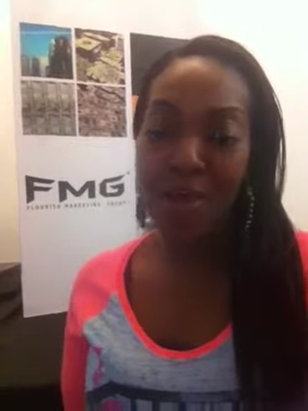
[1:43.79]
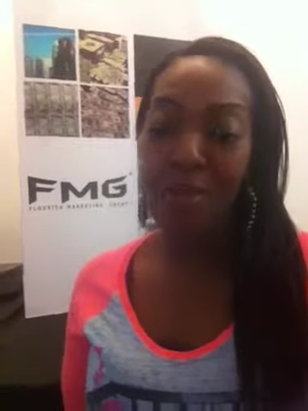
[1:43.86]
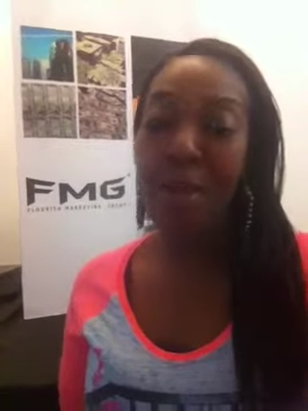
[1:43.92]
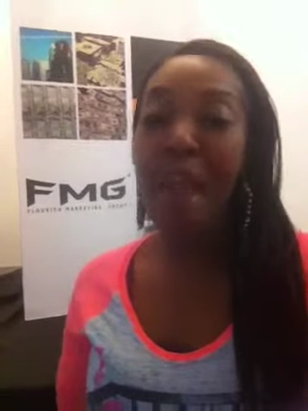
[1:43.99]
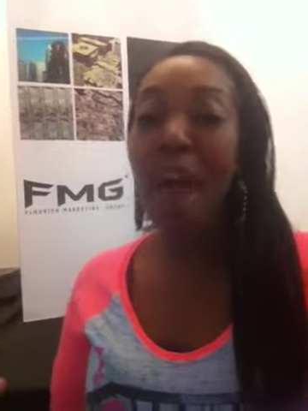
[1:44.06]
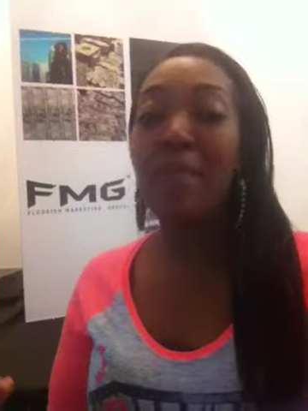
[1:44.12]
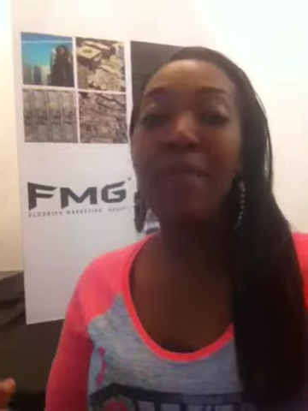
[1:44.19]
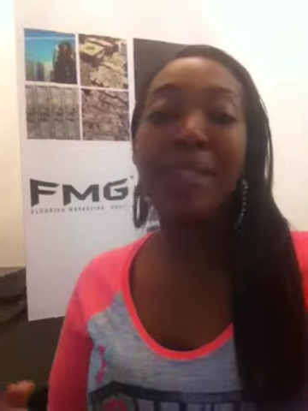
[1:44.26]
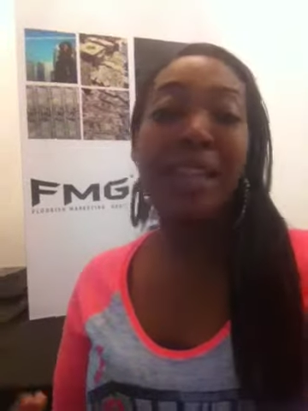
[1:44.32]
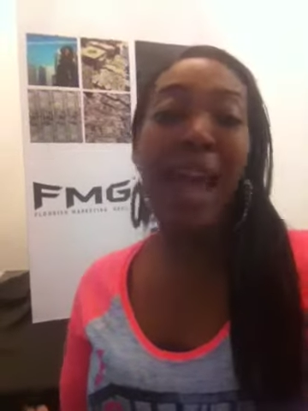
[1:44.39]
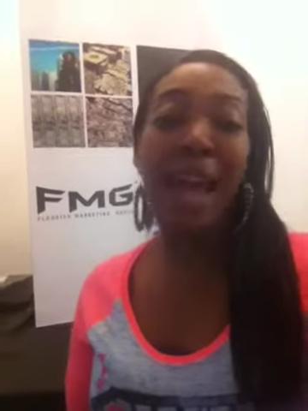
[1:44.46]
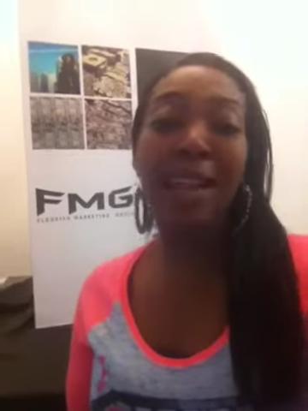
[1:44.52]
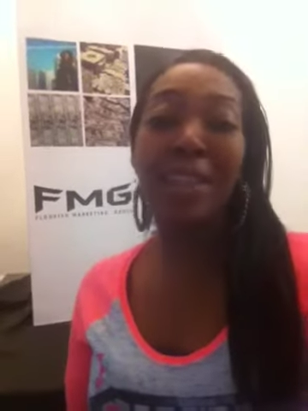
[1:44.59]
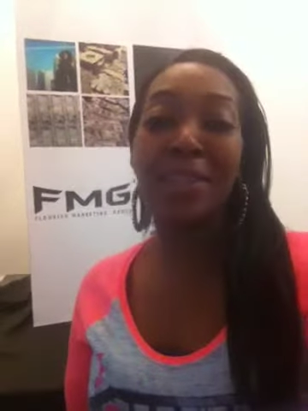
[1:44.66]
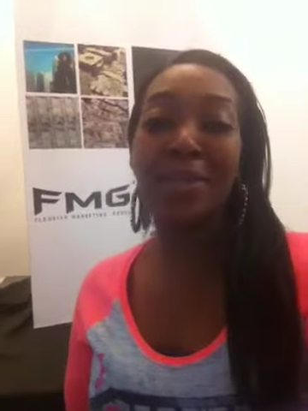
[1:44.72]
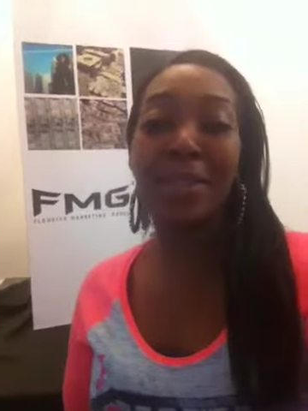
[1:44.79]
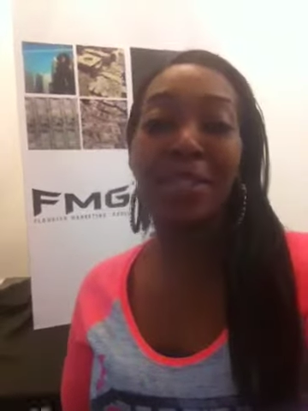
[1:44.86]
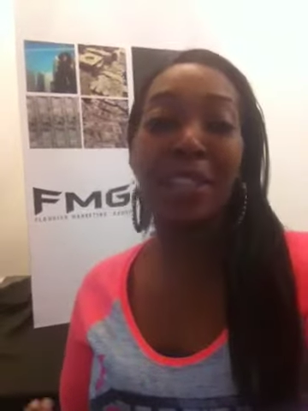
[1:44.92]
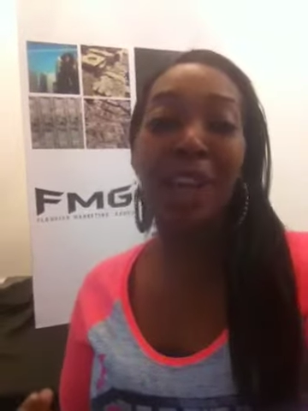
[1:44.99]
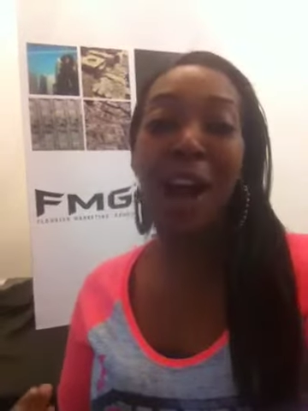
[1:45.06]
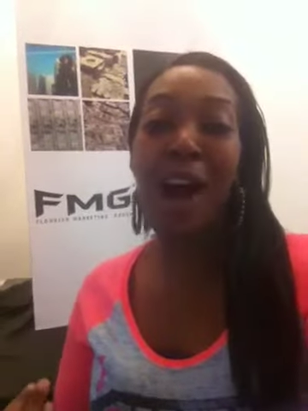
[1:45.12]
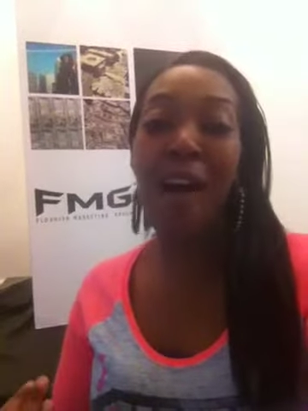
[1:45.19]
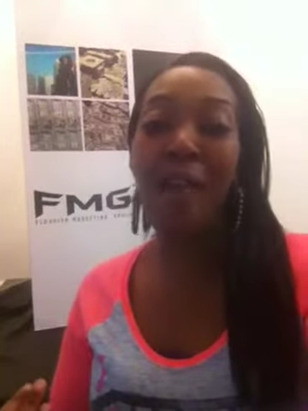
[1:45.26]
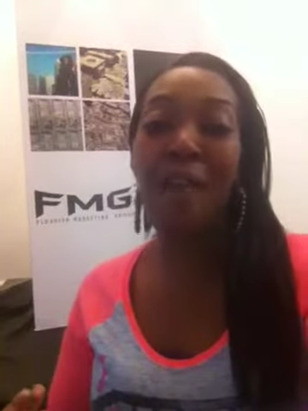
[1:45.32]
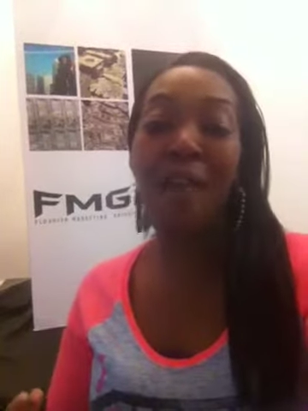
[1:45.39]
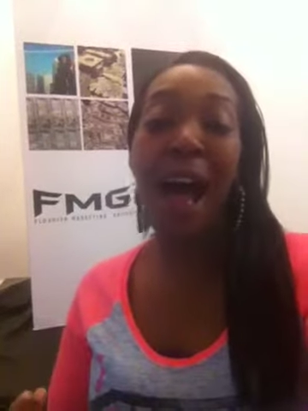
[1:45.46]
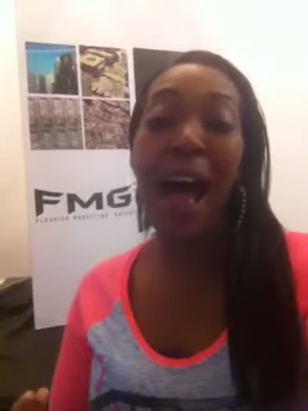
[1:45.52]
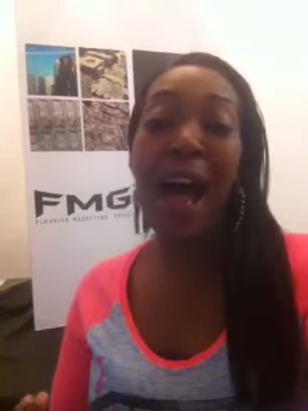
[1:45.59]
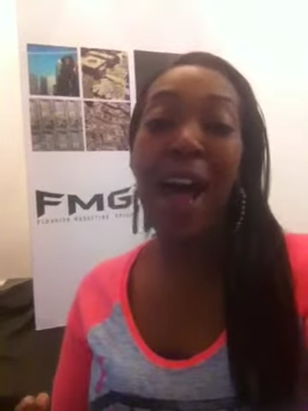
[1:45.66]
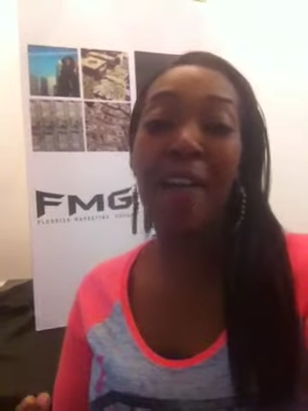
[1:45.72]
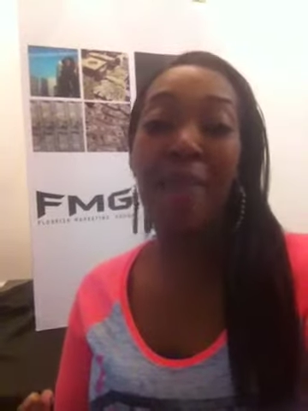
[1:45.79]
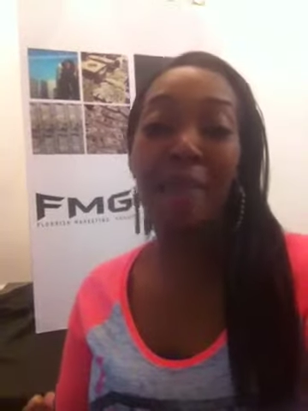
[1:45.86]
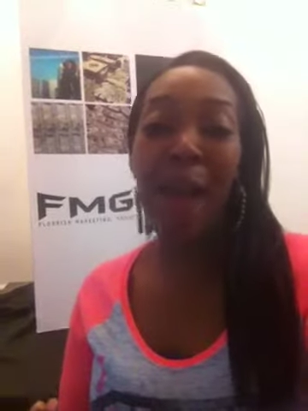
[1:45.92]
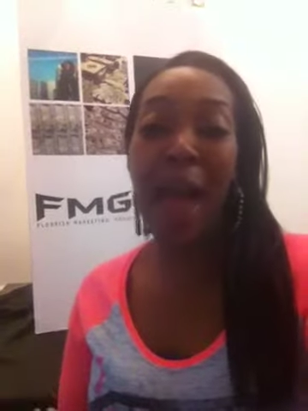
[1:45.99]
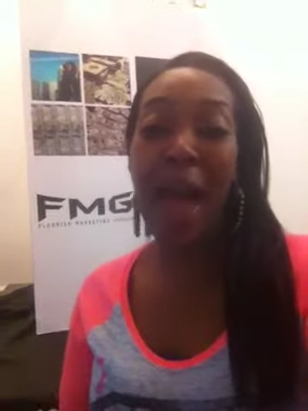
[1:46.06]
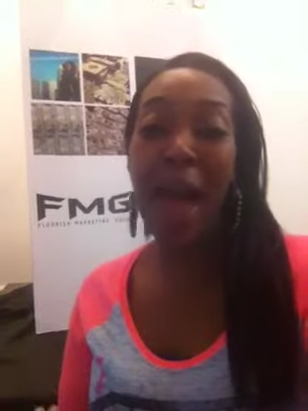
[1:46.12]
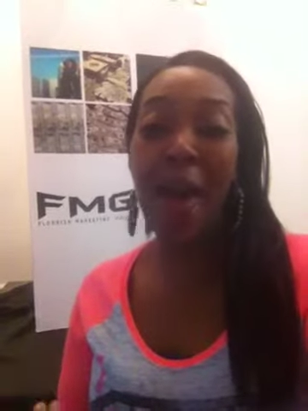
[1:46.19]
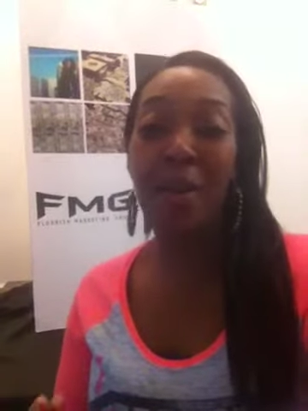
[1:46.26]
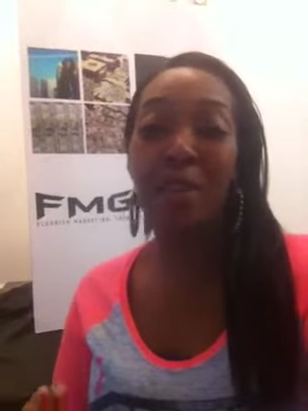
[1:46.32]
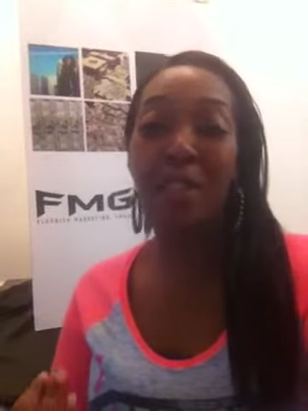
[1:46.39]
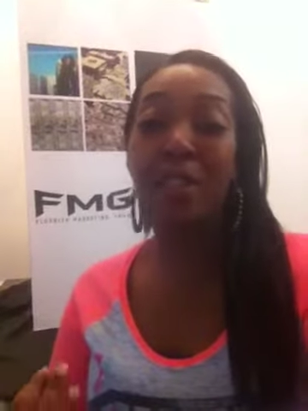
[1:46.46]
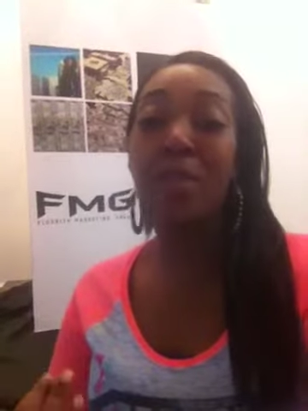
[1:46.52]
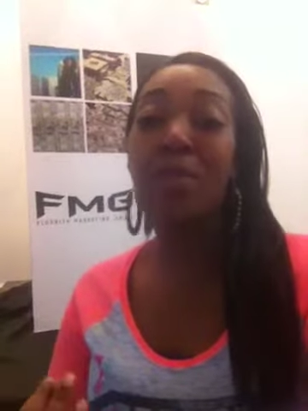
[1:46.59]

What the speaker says: We have a challenge which is called 5 pounds,